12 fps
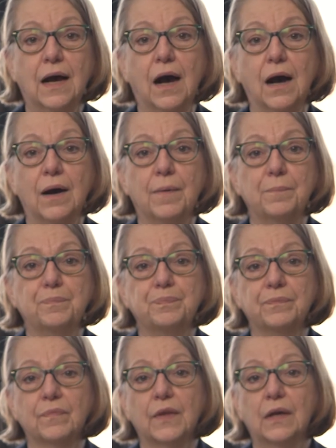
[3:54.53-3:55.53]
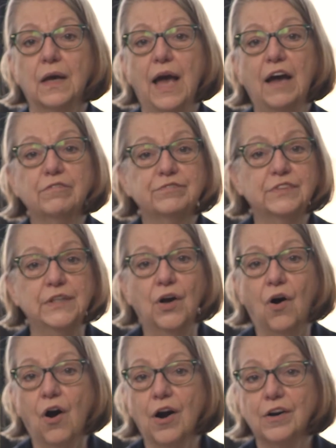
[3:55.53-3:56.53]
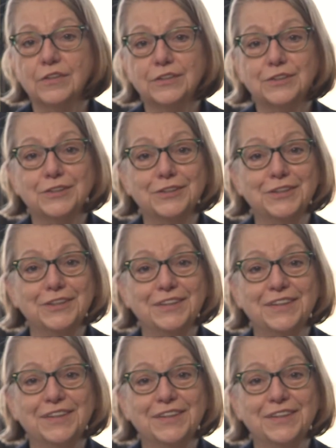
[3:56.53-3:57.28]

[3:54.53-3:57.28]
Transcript: Um, F D R's